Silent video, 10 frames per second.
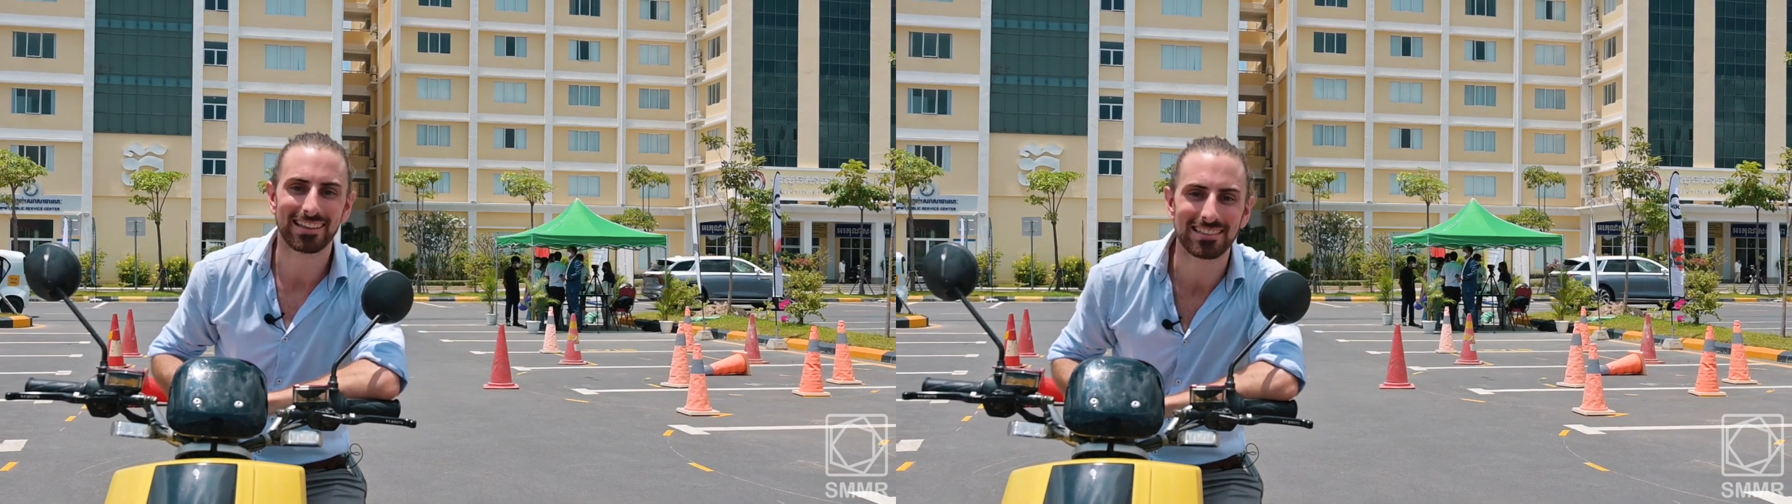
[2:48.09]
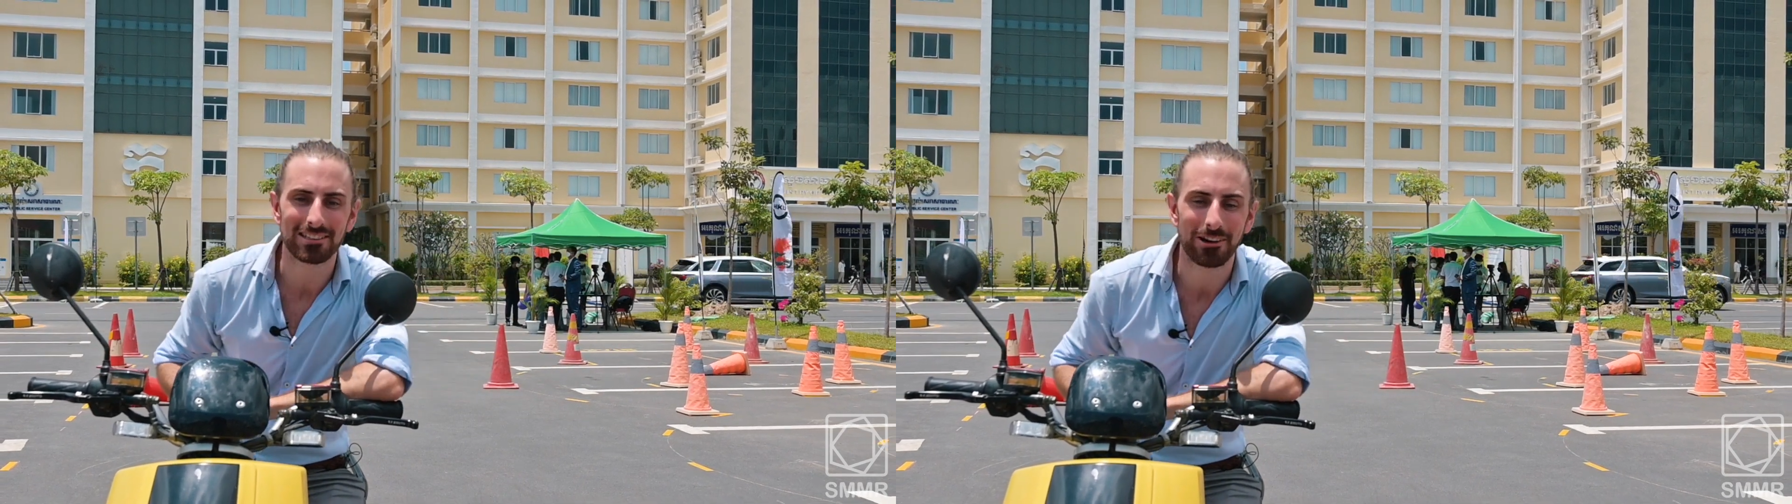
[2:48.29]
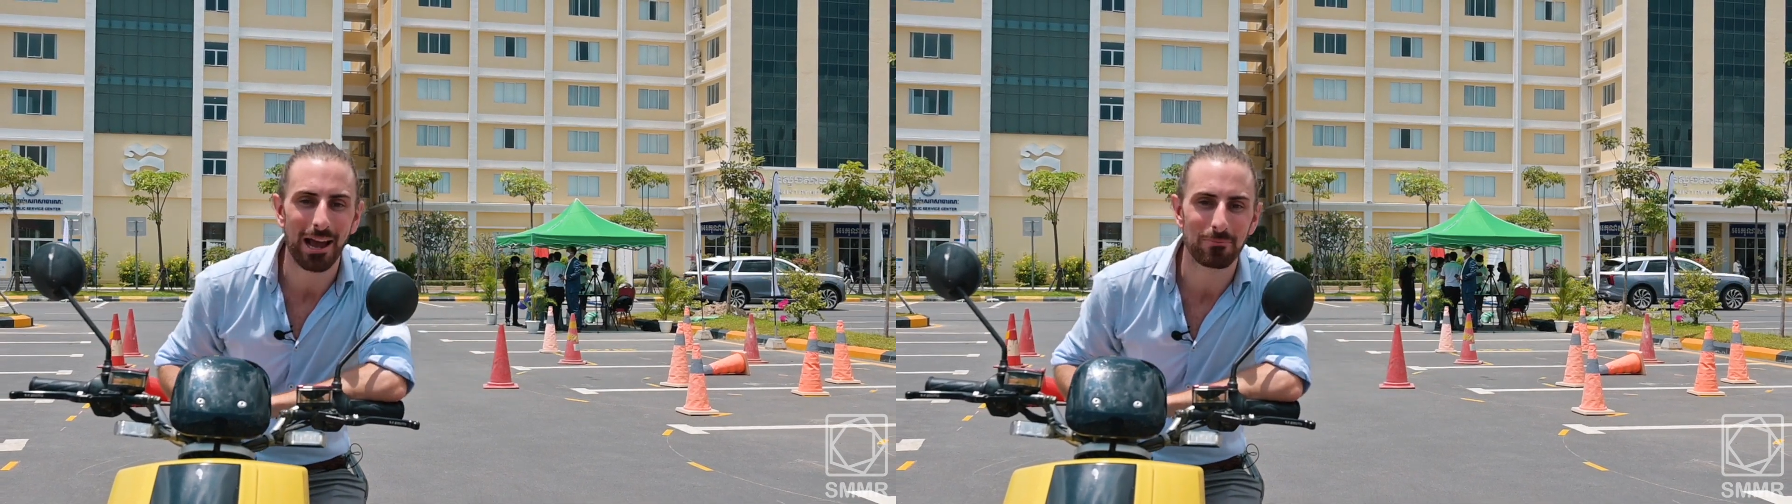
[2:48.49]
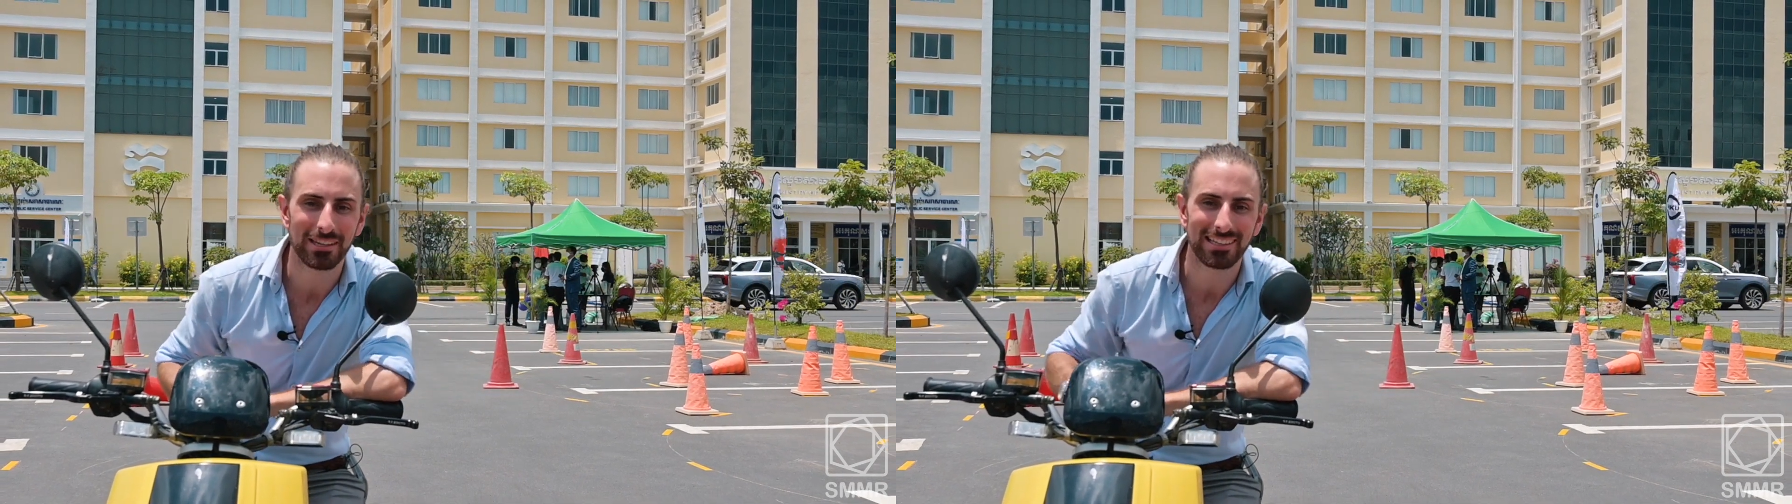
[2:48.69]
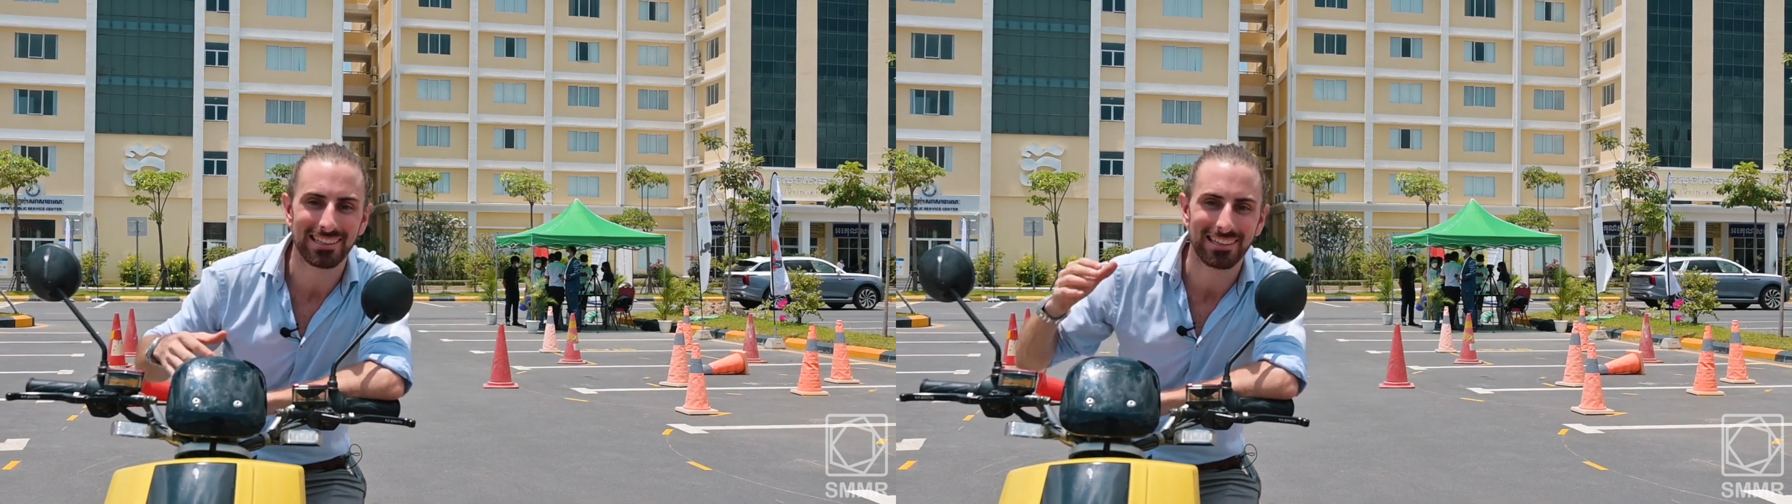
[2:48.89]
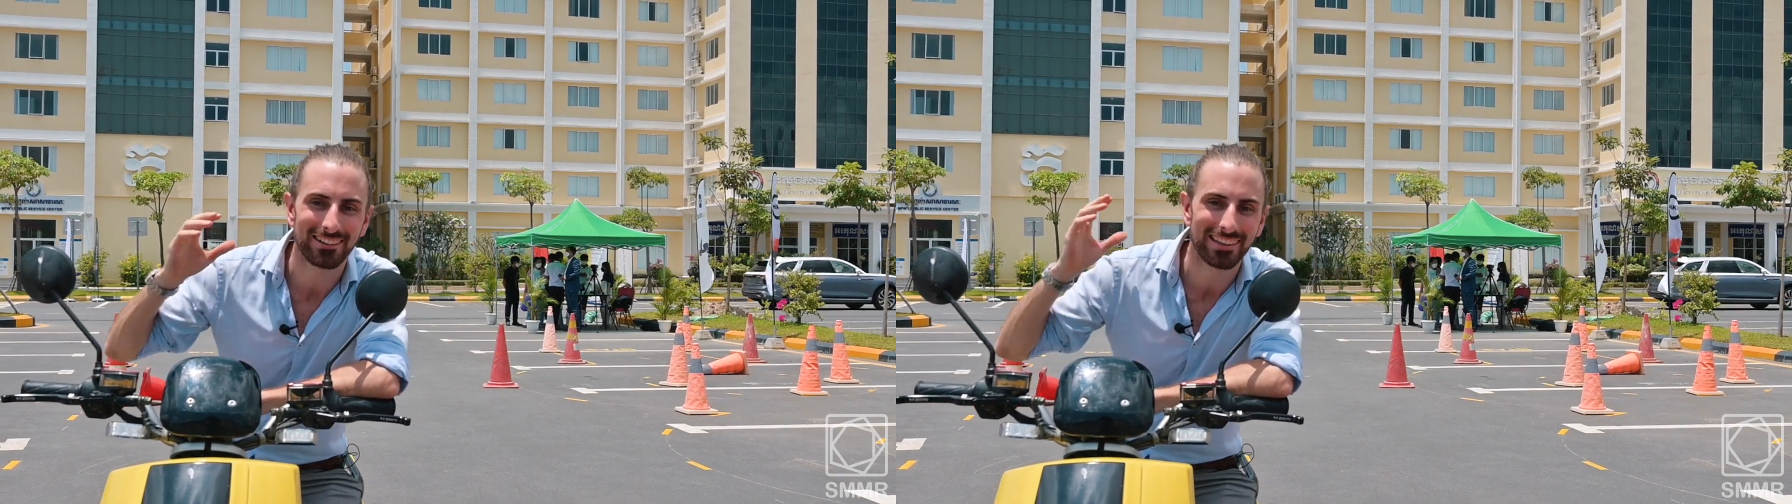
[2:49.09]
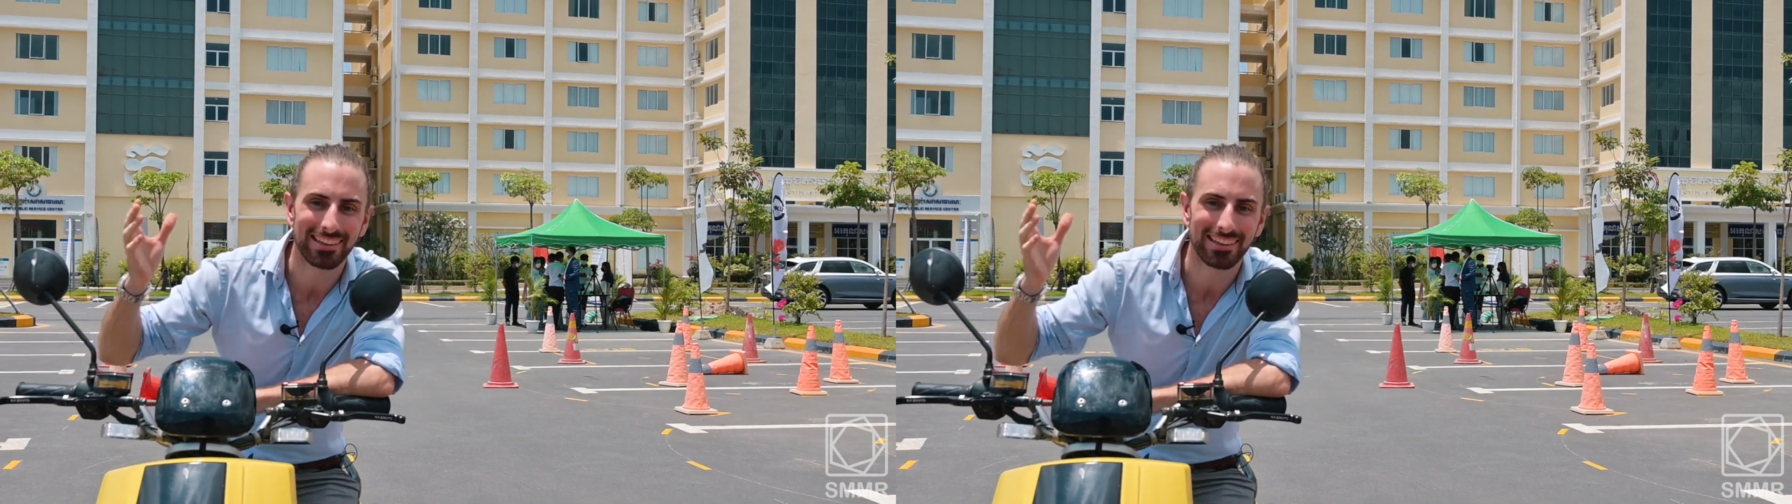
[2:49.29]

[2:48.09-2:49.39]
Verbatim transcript: things are happening here